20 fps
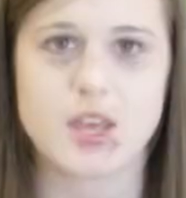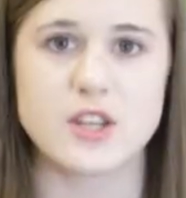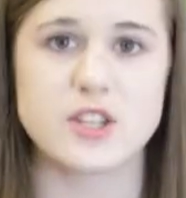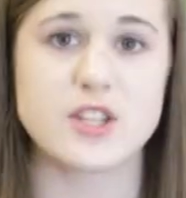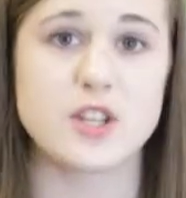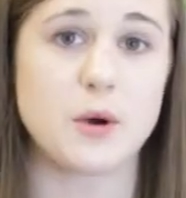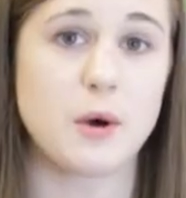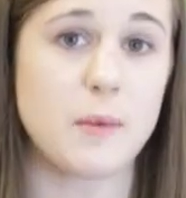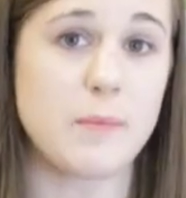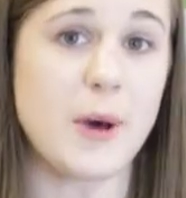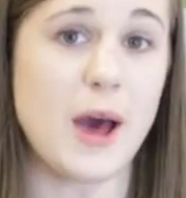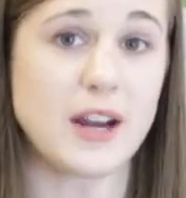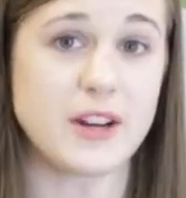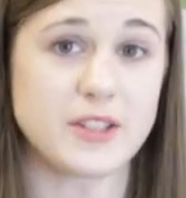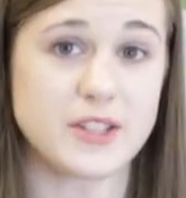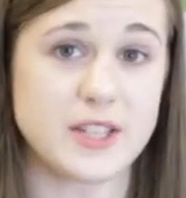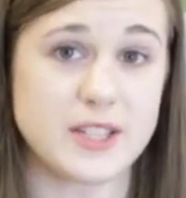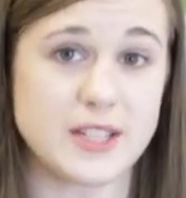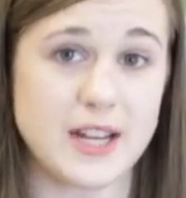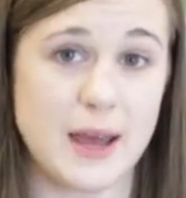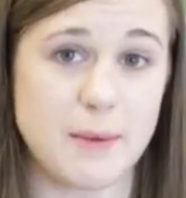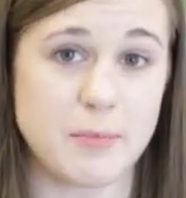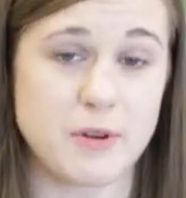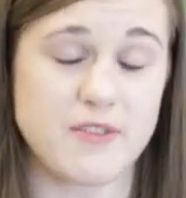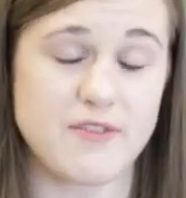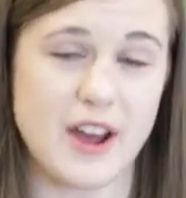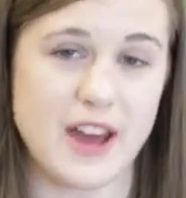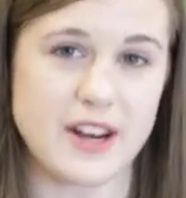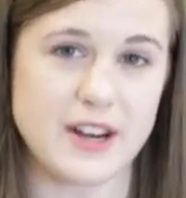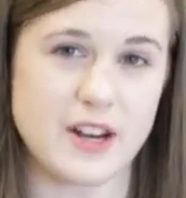So a bottle does not
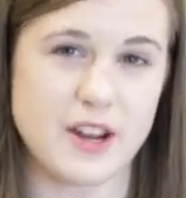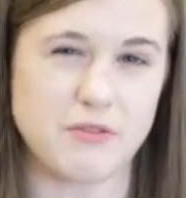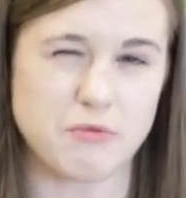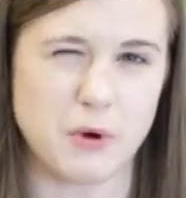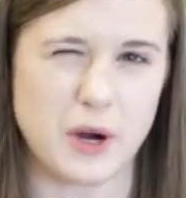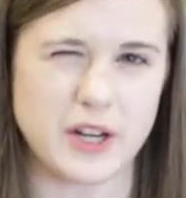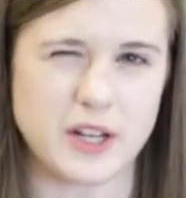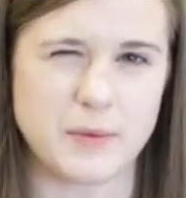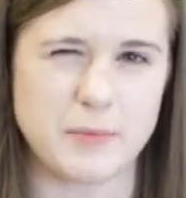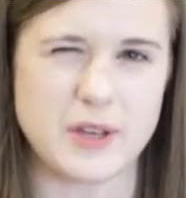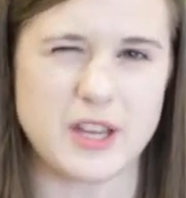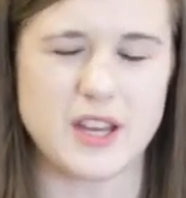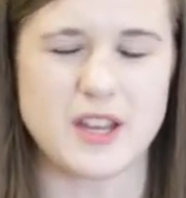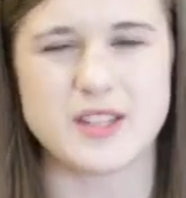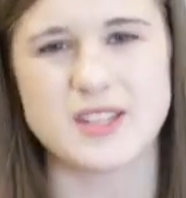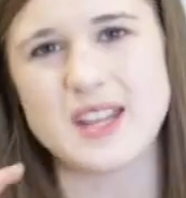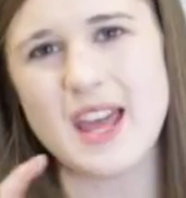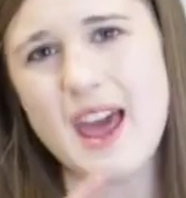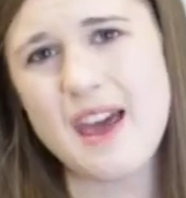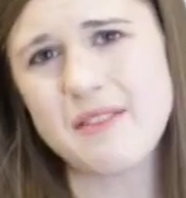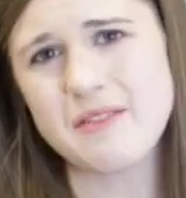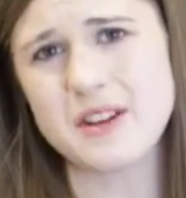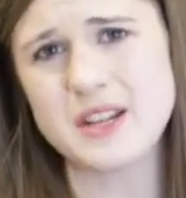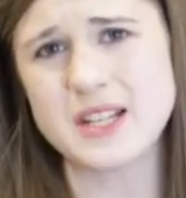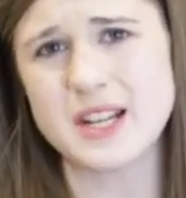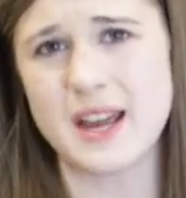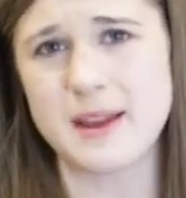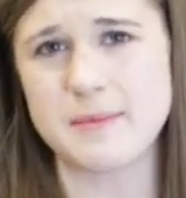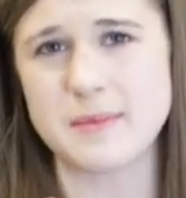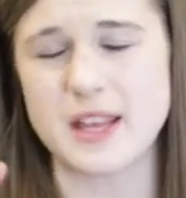provide enough water because every
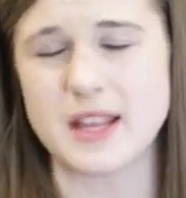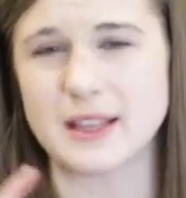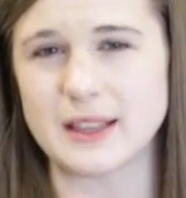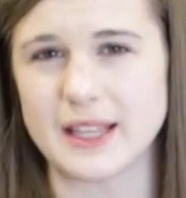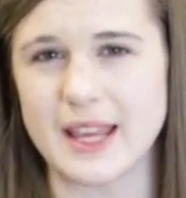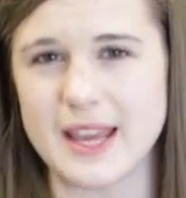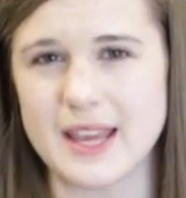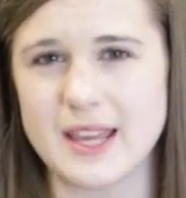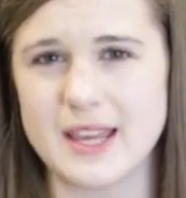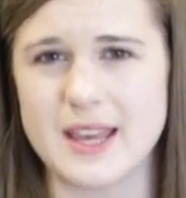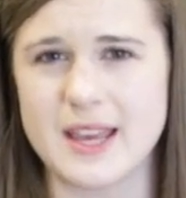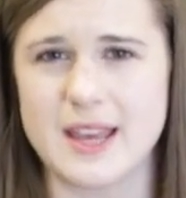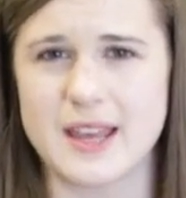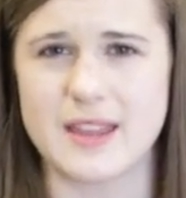time they lick